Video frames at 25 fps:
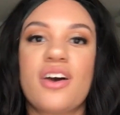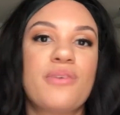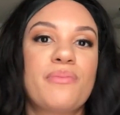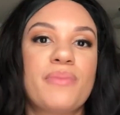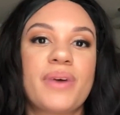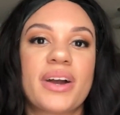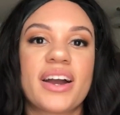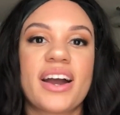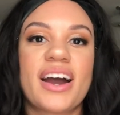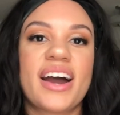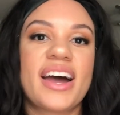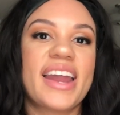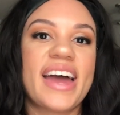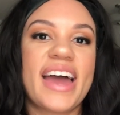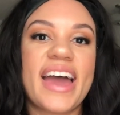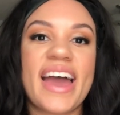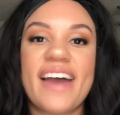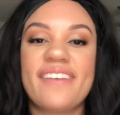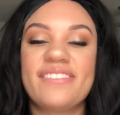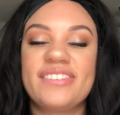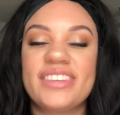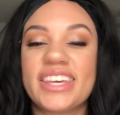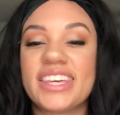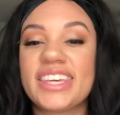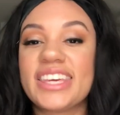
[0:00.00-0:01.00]
oh my God, I
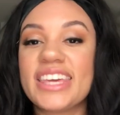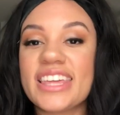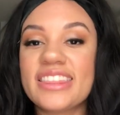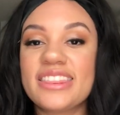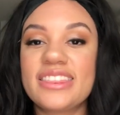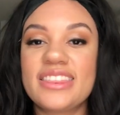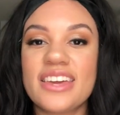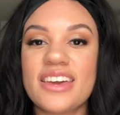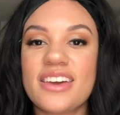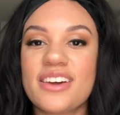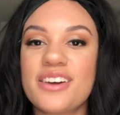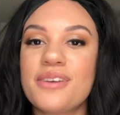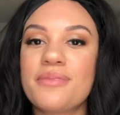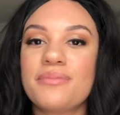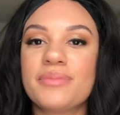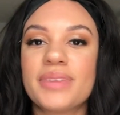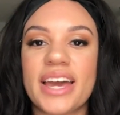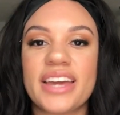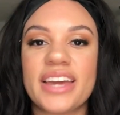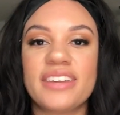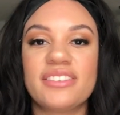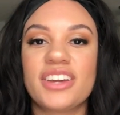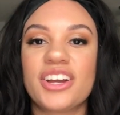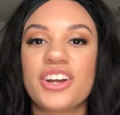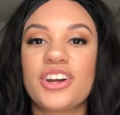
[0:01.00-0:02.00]
have to get them.
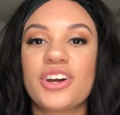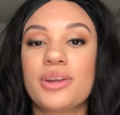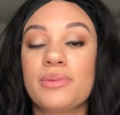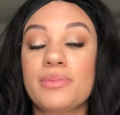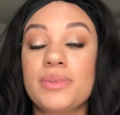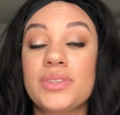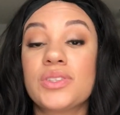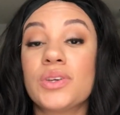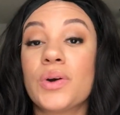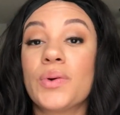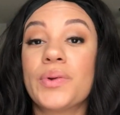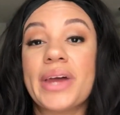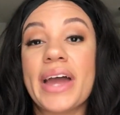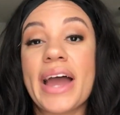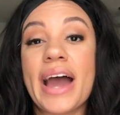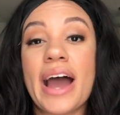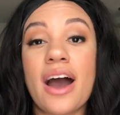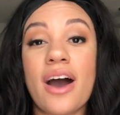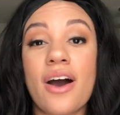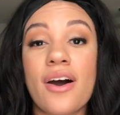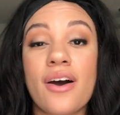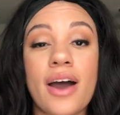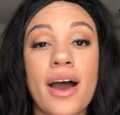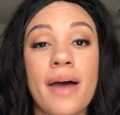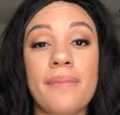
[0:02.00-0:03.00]
Like, they're gonna be sold out.